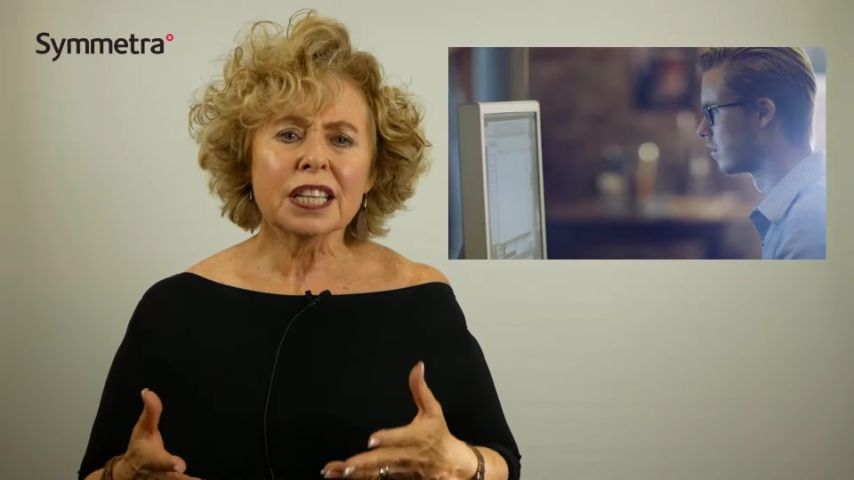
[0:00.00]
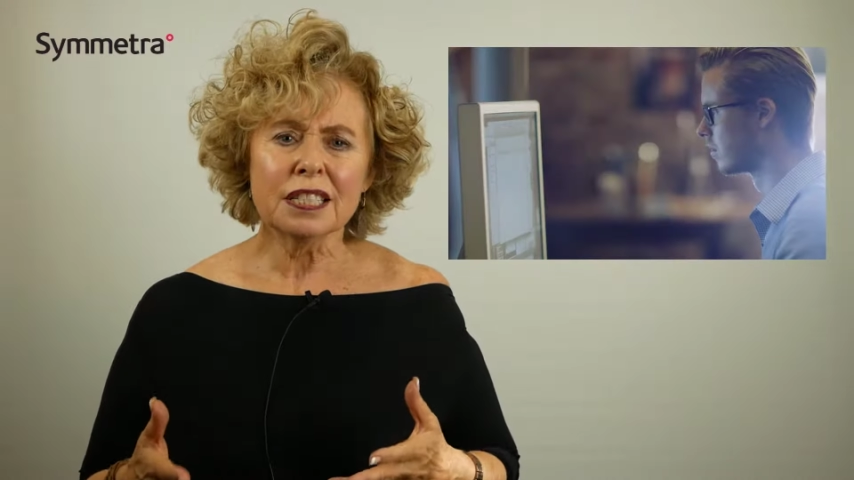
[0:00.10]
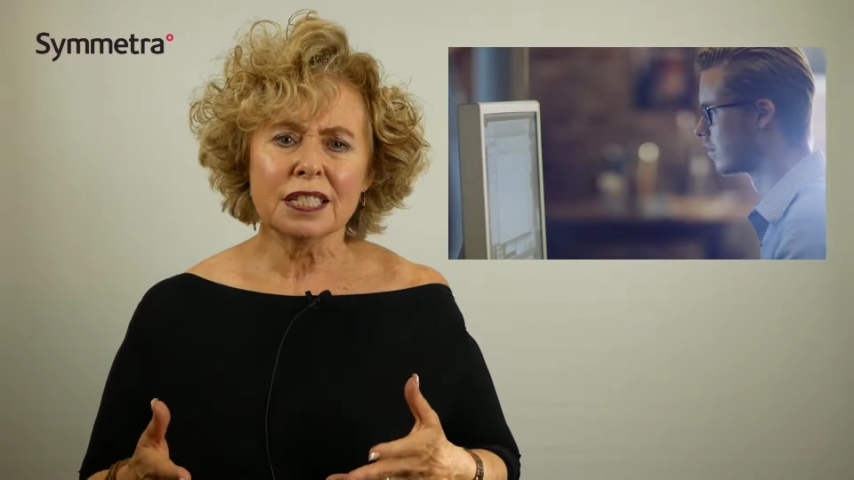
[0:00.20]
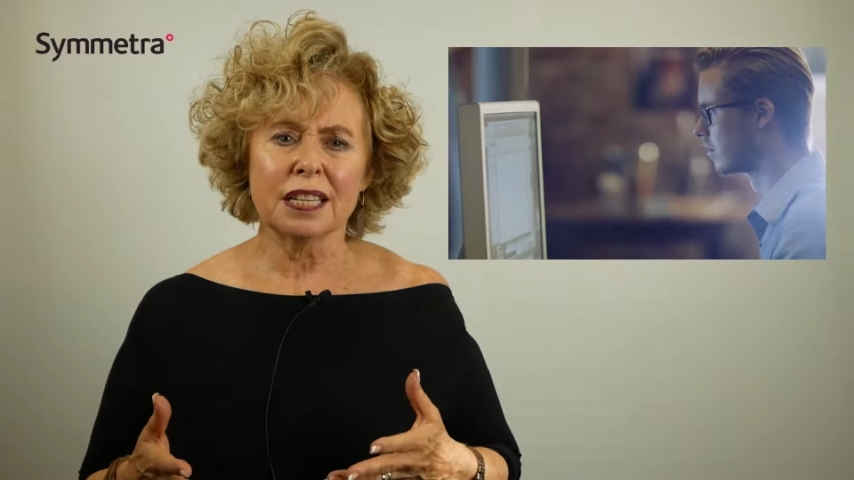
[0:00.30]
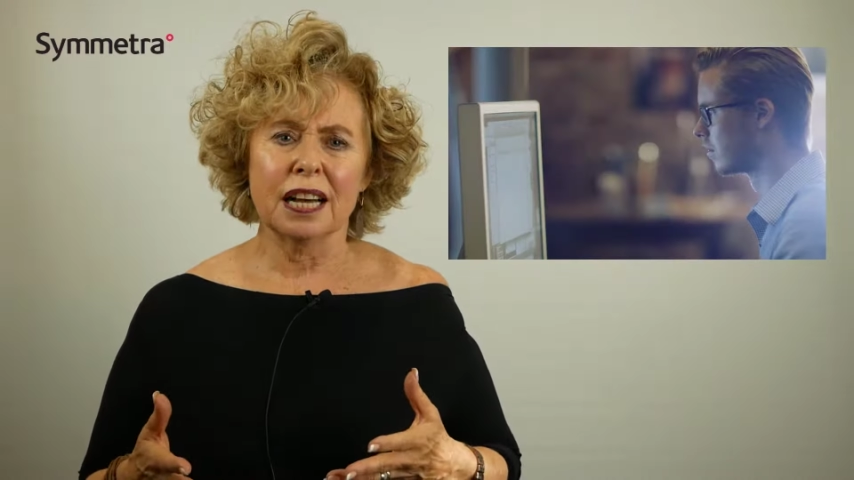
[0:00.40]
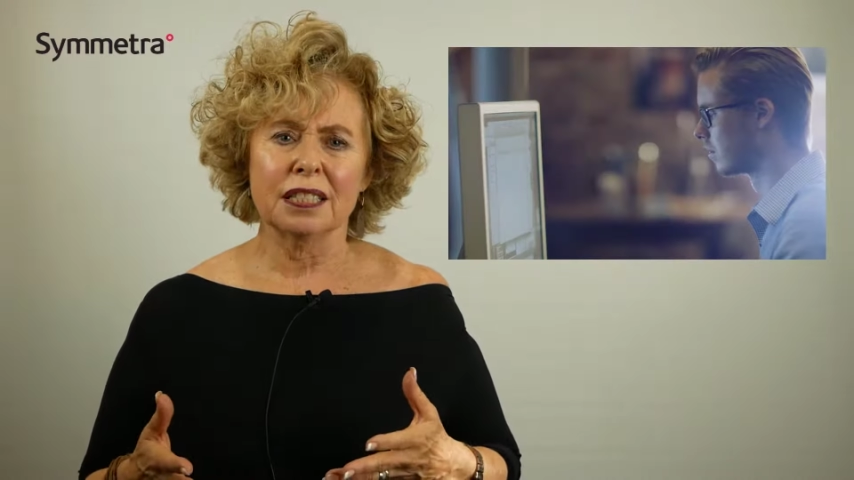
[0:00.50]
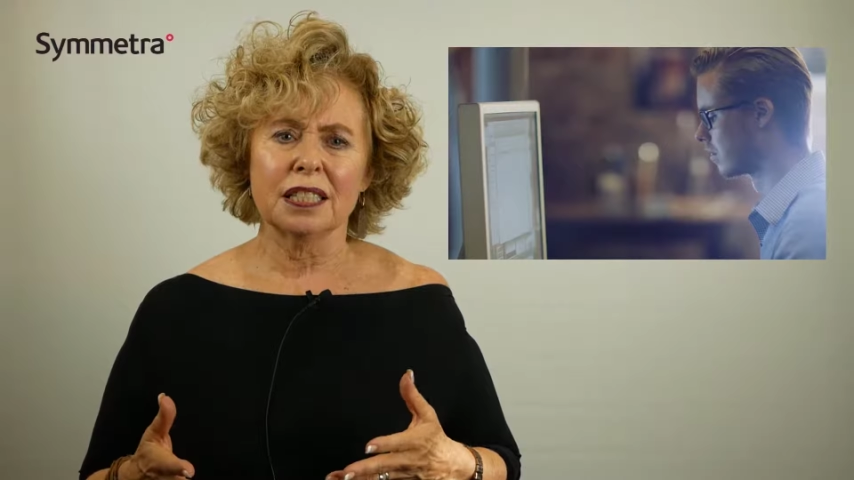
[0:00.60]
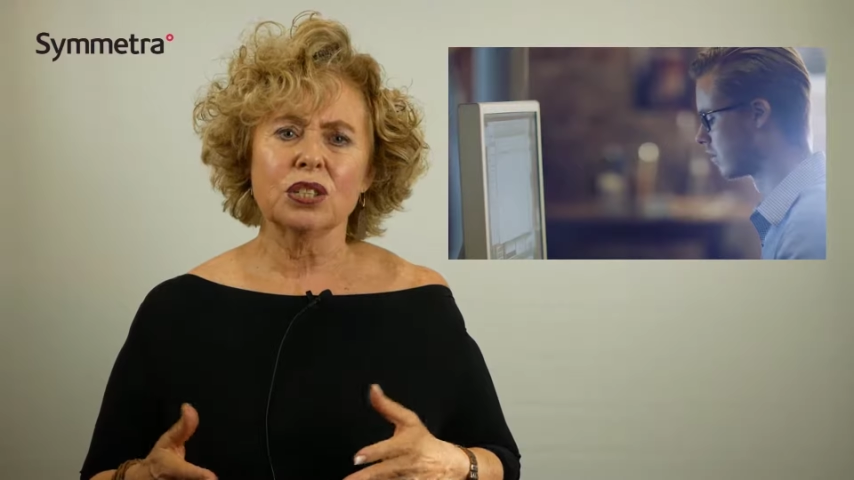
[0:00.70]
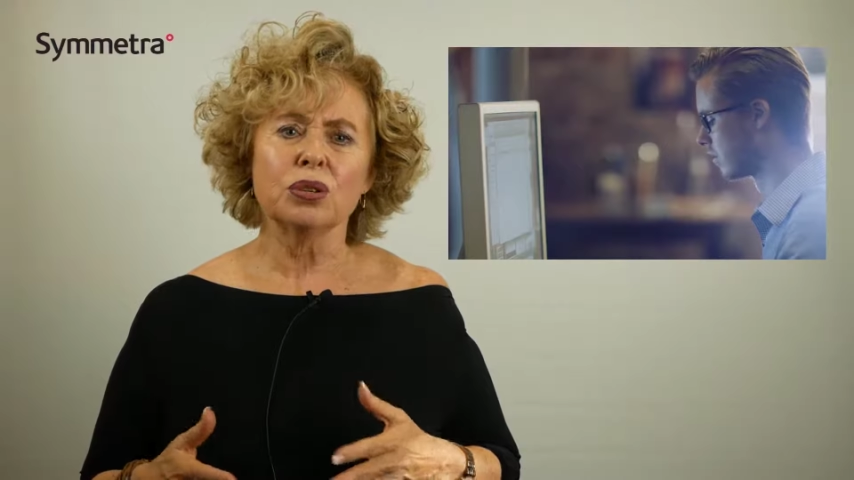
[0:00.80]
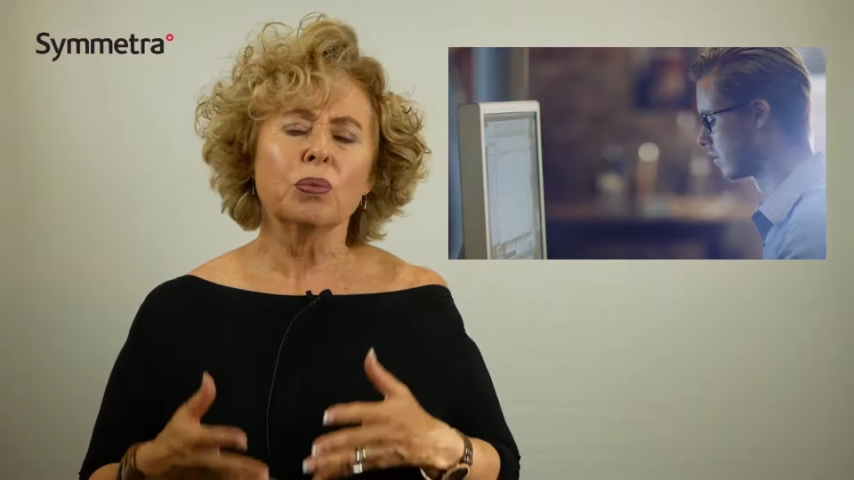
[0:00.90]
insight
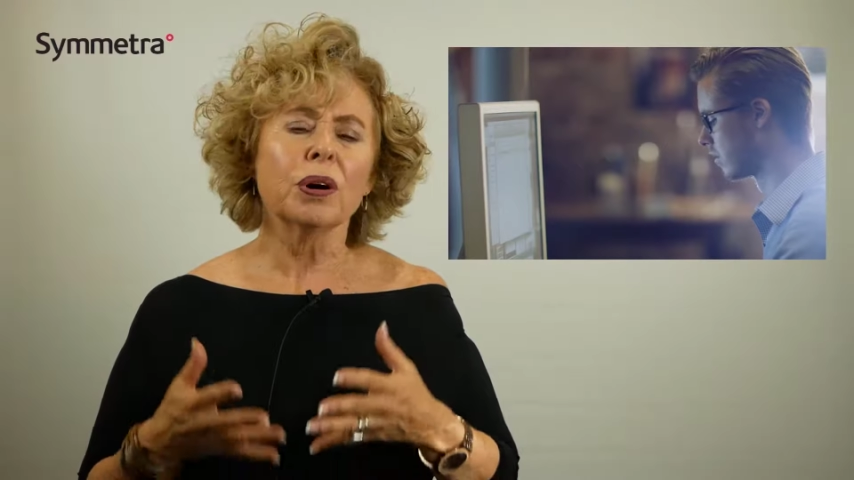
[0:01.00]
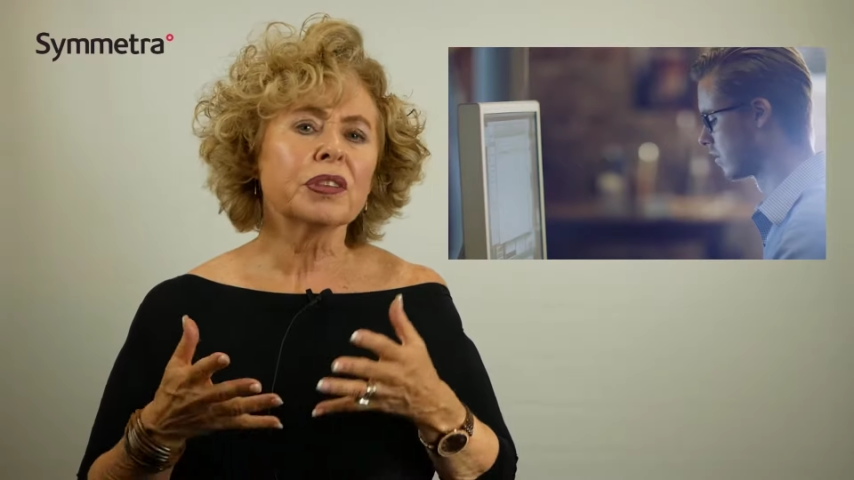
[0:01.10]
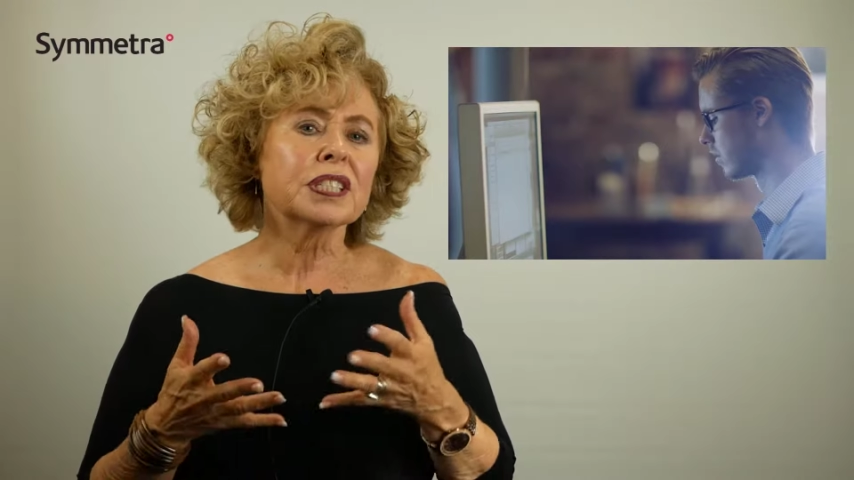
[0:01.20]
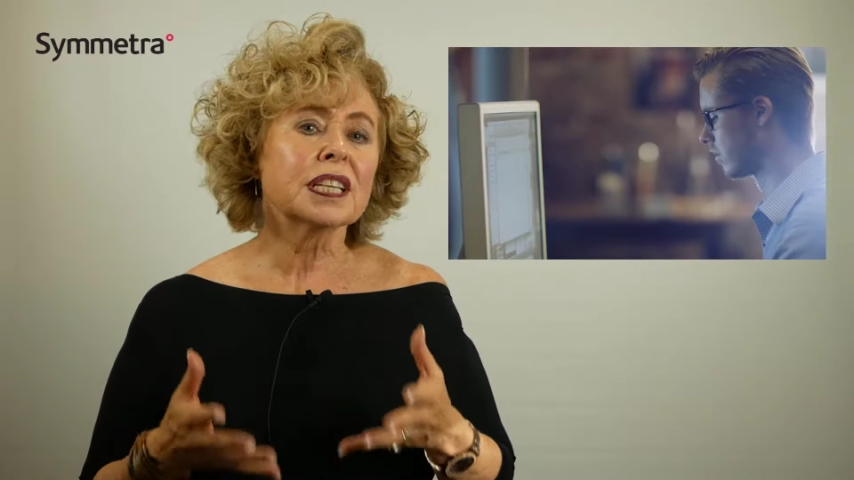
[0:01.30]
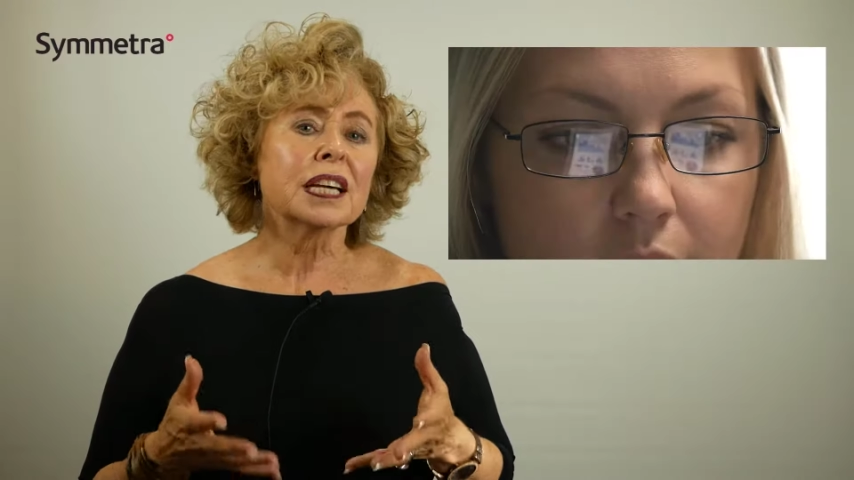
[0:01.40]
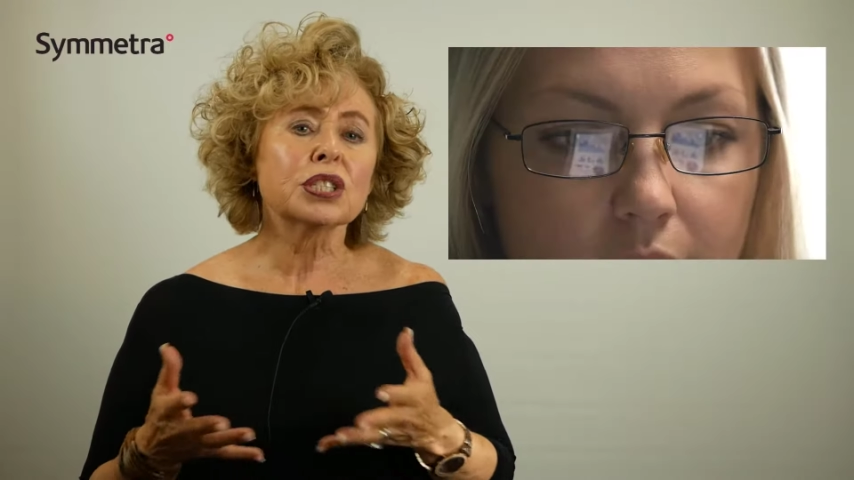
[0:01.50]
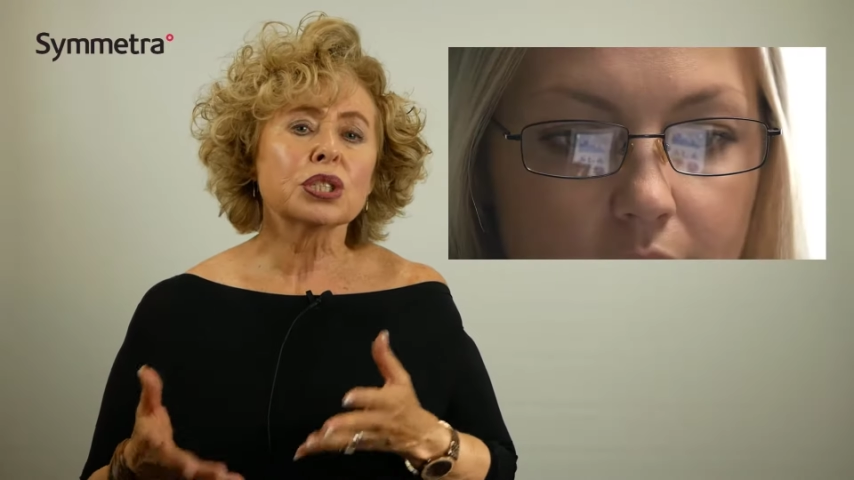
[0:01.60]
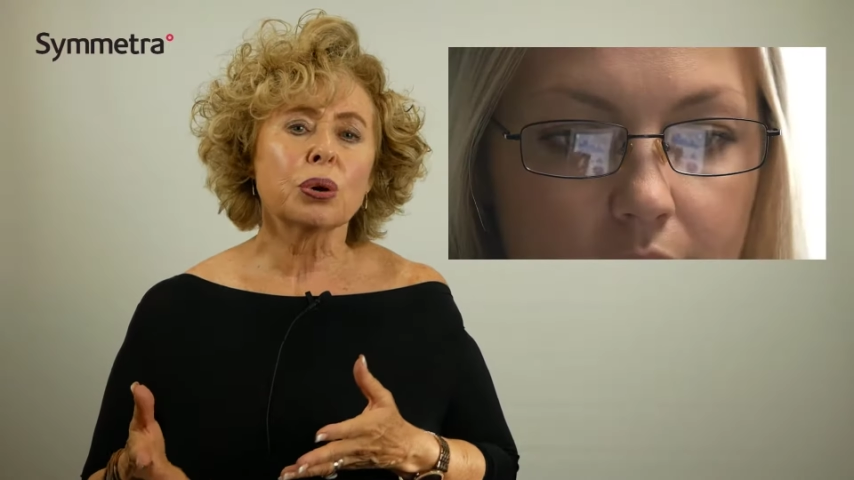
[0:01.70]
into what the status